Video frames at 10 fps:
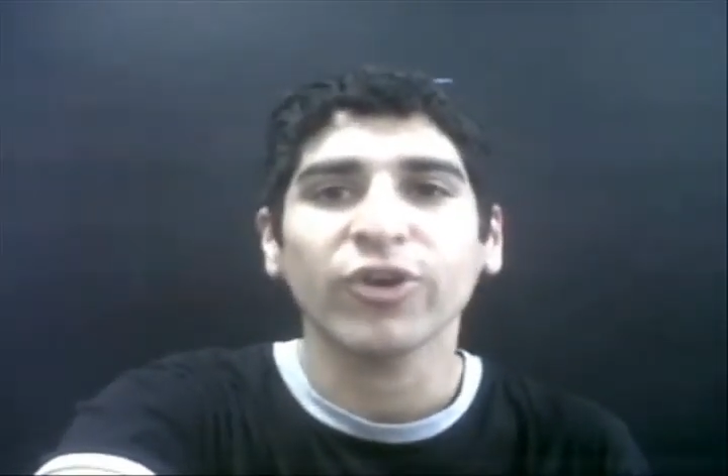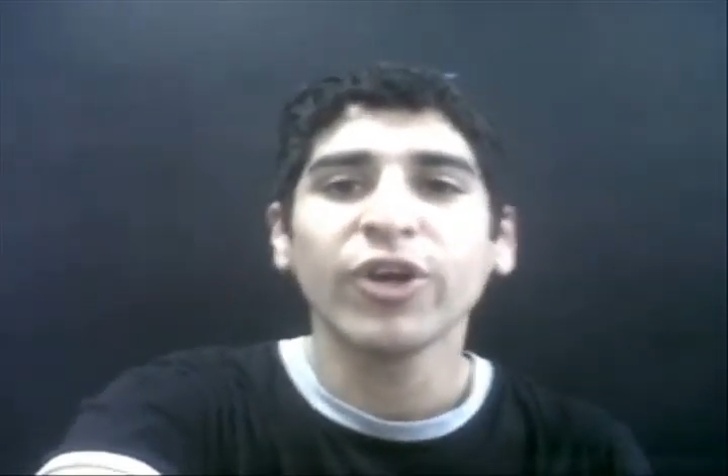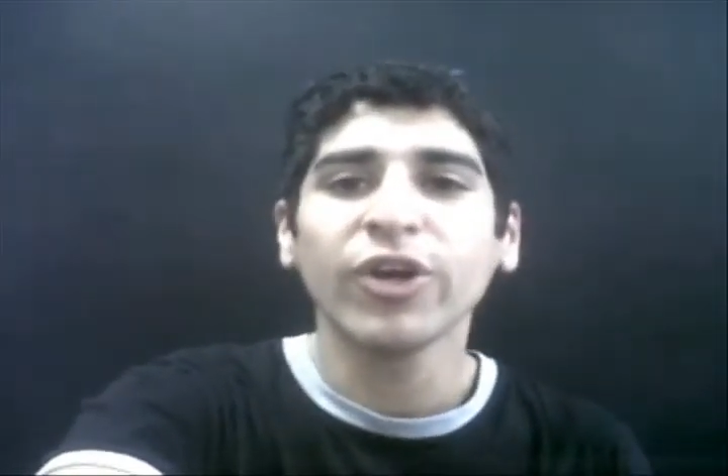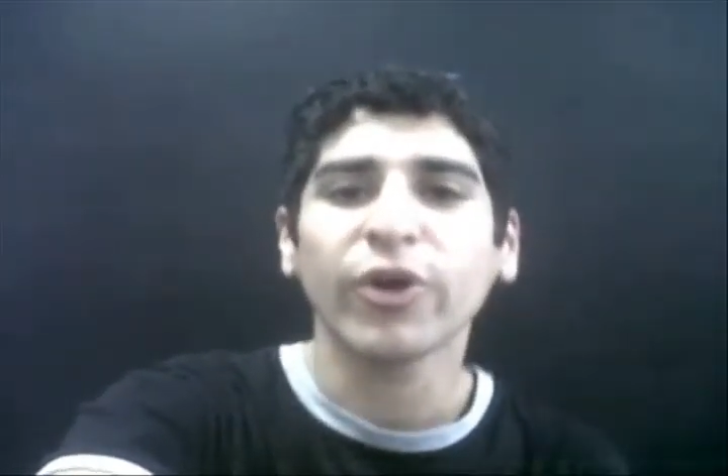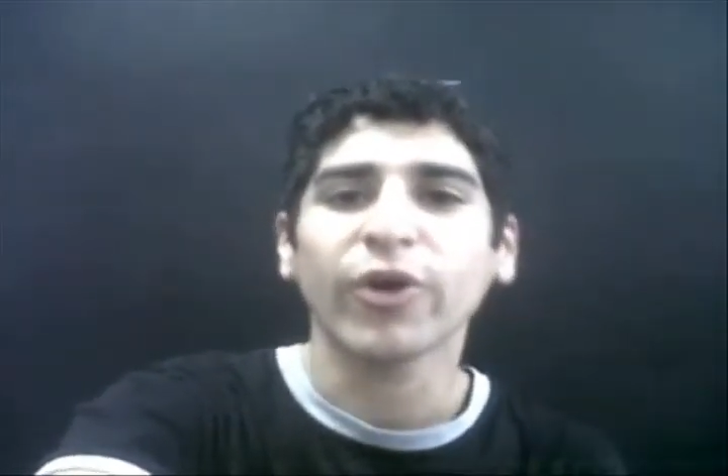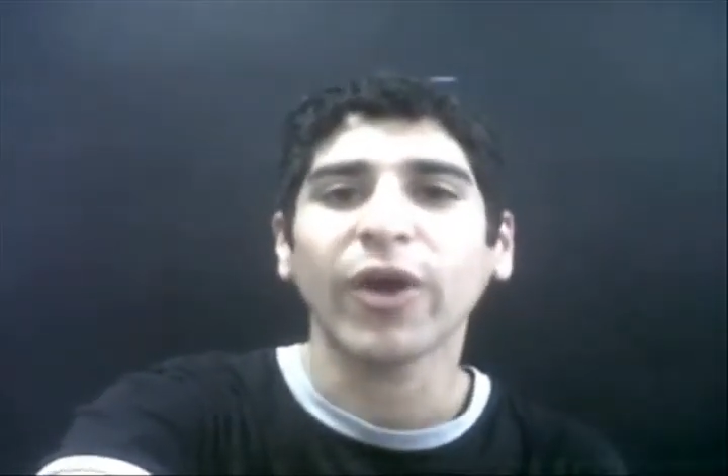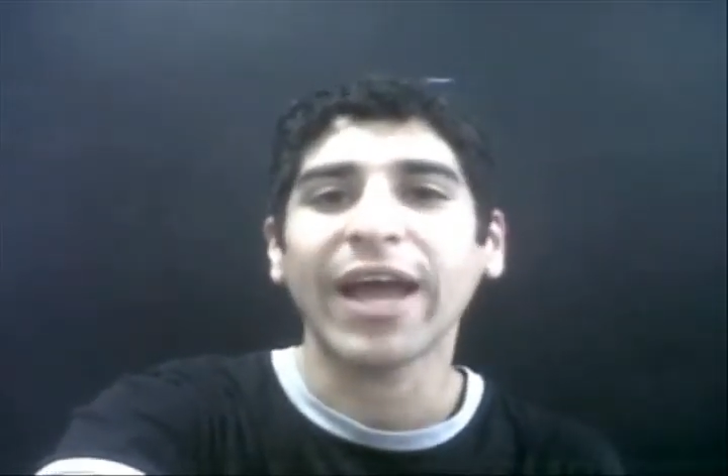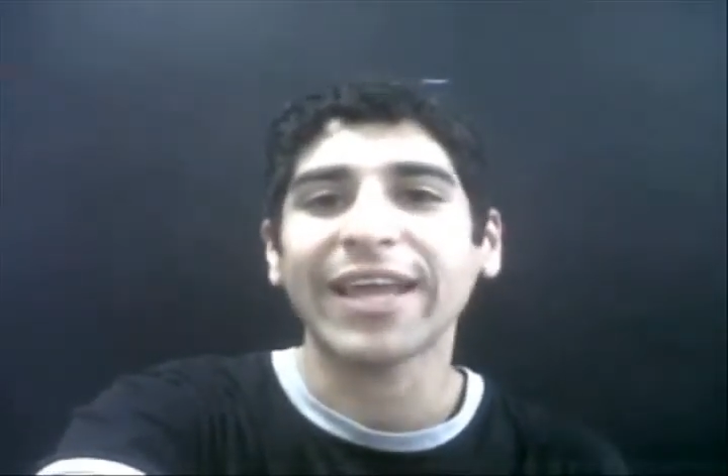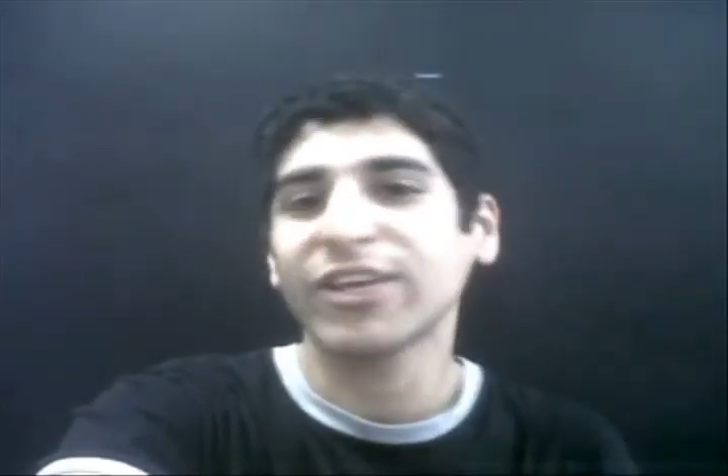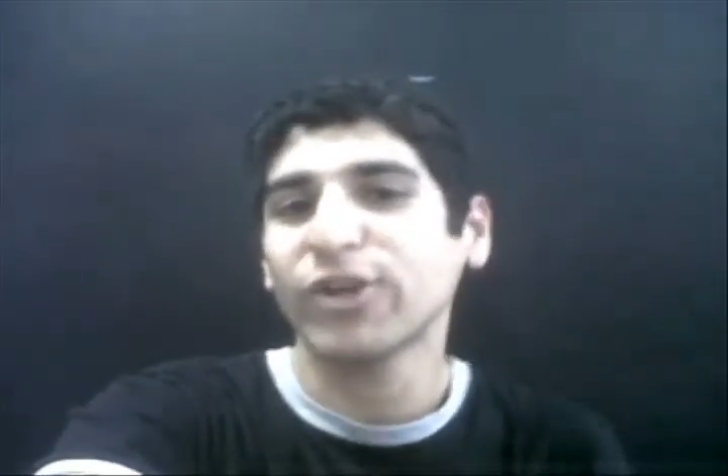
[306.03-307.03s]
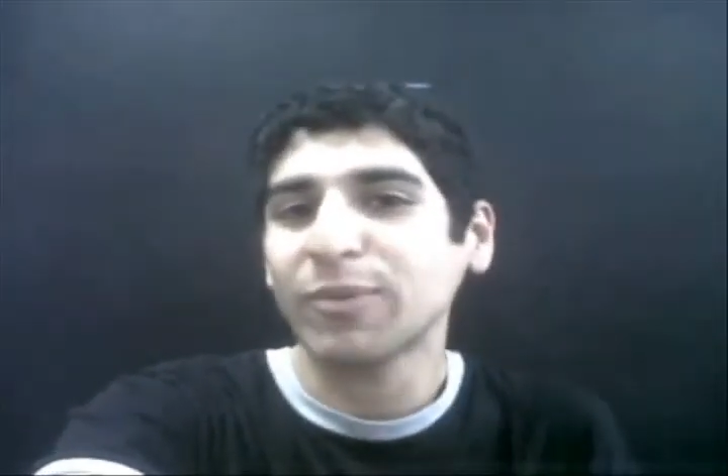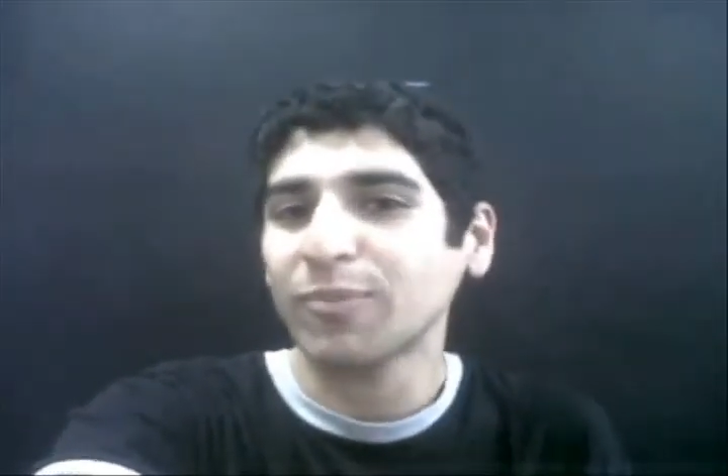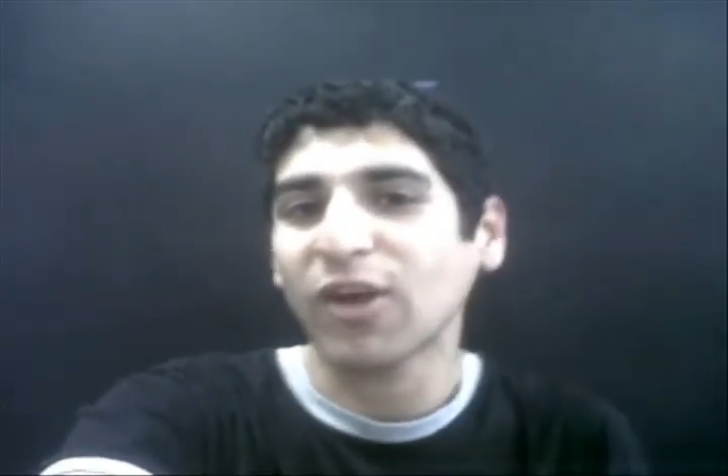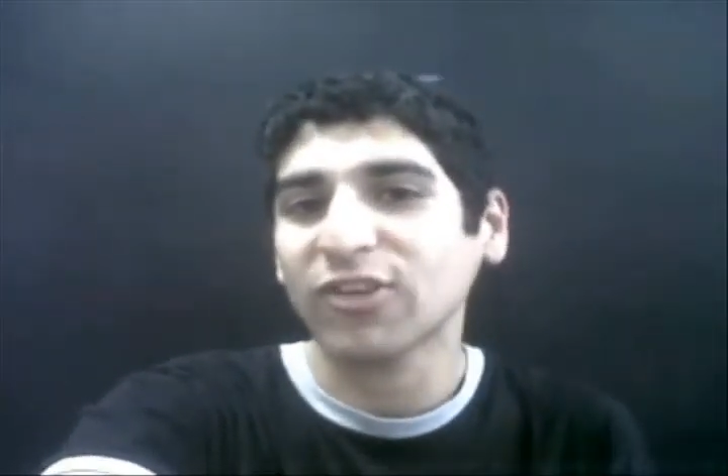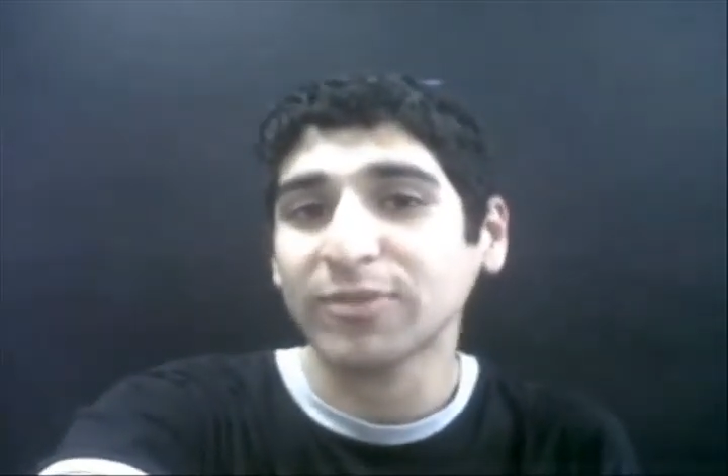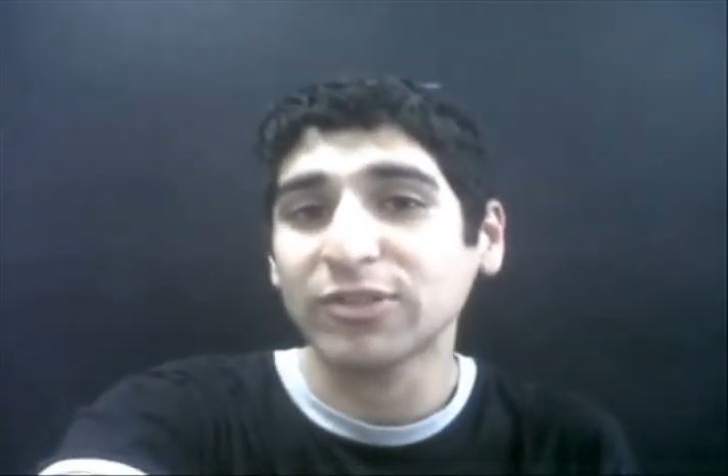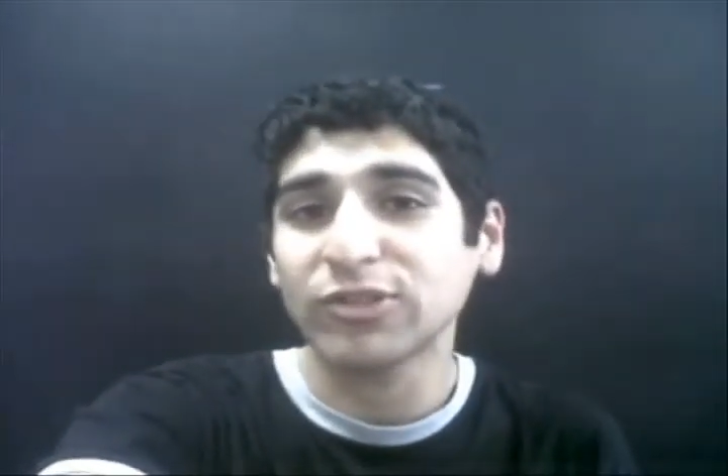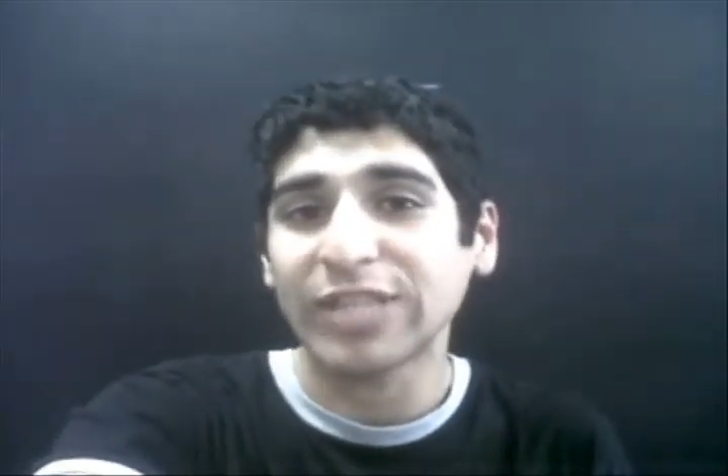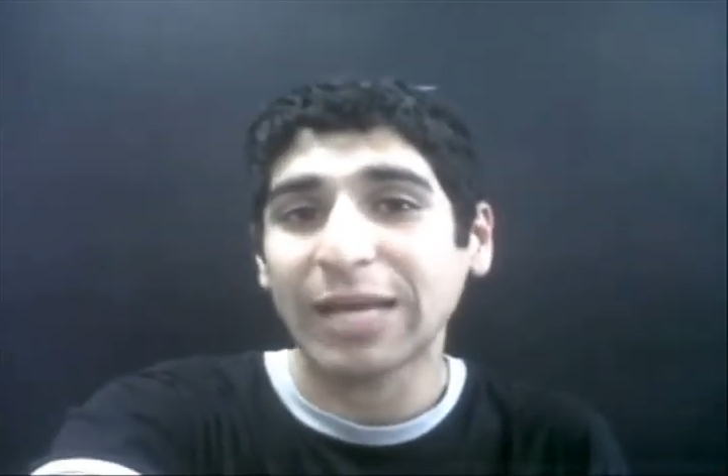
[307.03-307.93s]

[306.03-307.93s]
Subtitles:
or I couldn't possibly do that,